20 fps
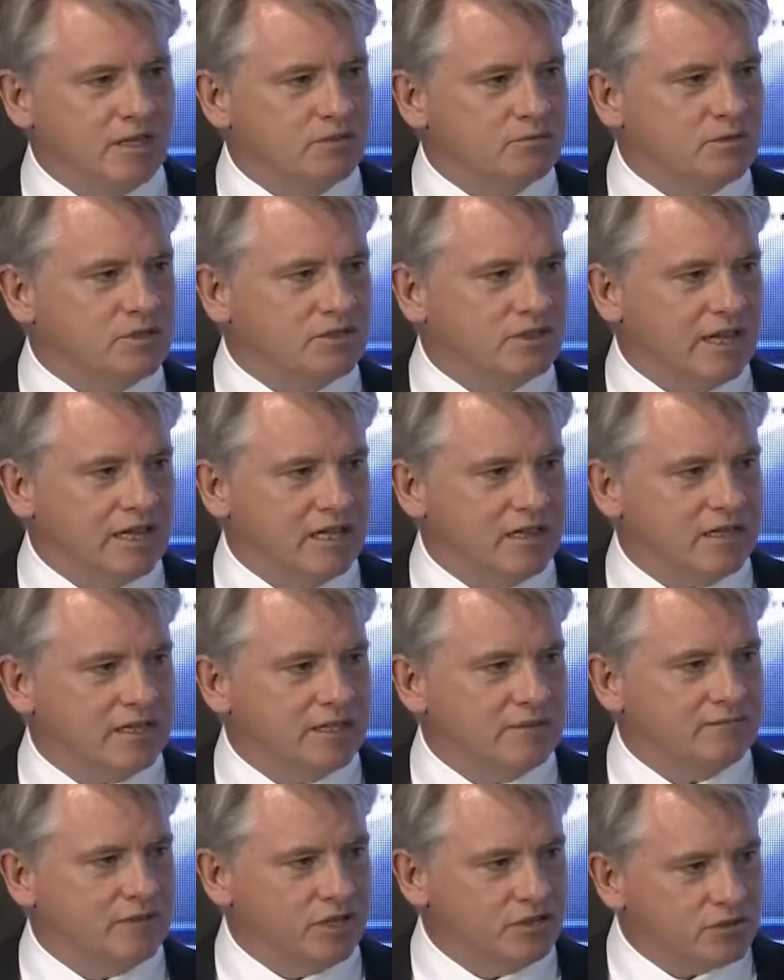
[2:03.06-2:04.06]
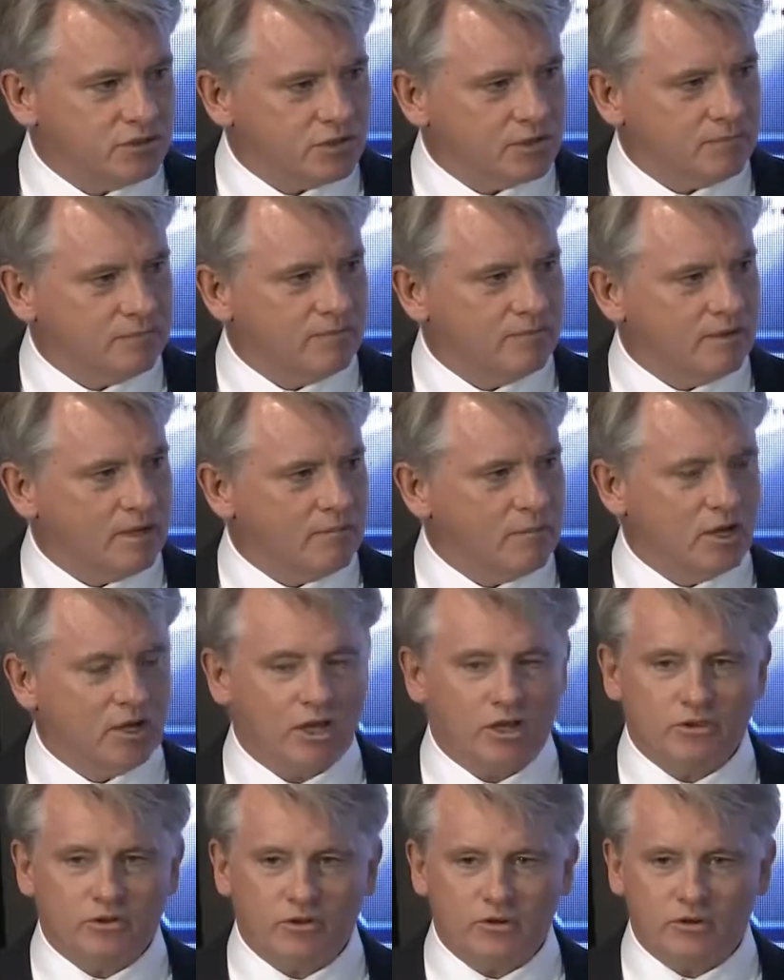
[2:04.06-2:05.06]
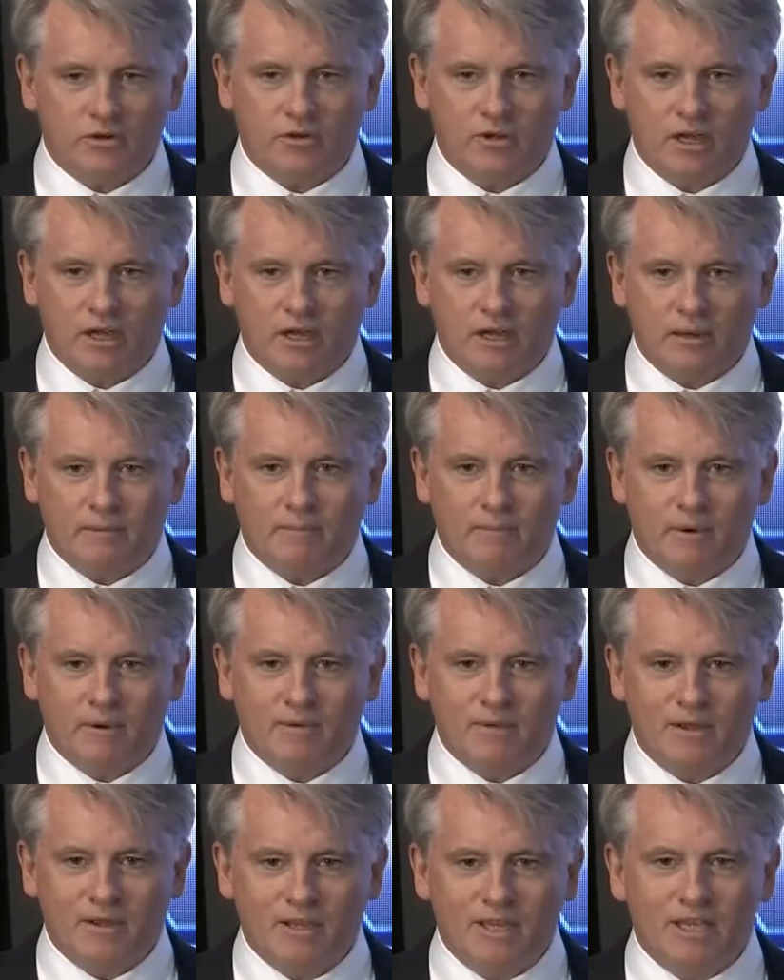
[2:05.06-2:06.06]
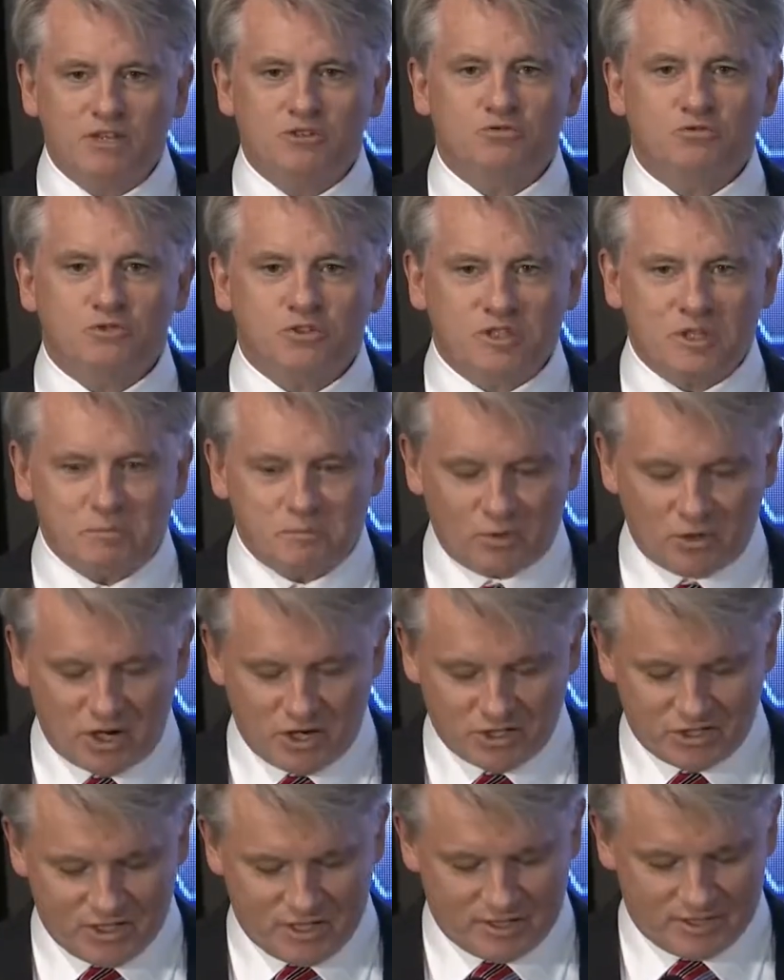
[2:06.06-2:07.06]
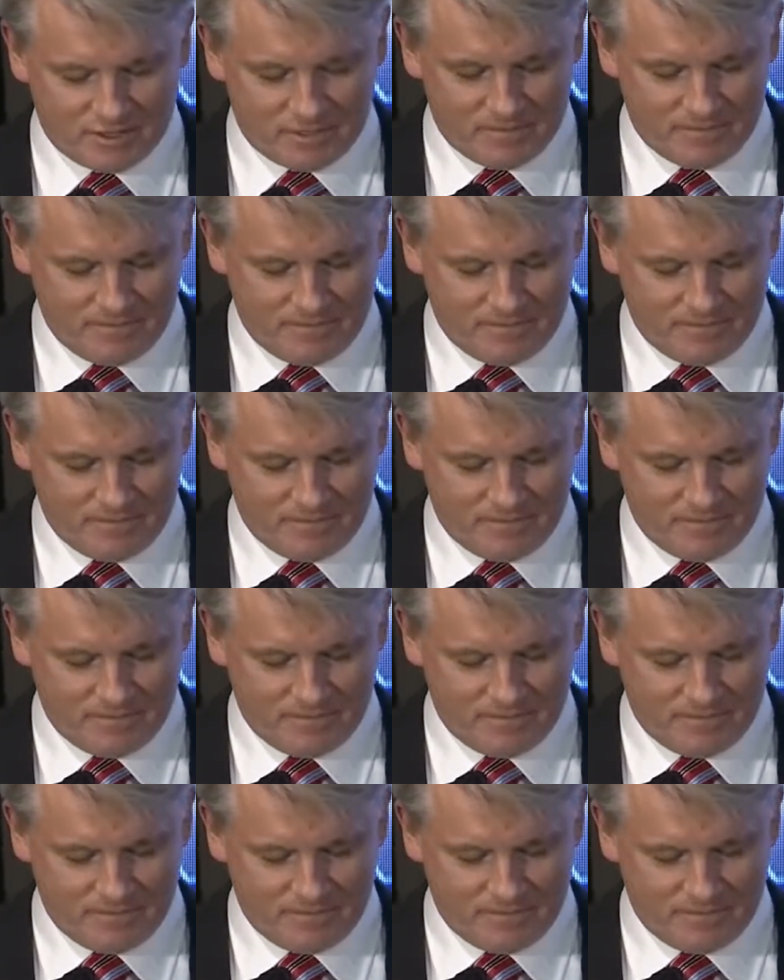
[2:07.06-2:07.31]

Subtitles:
recycling venture, among other interesting projects.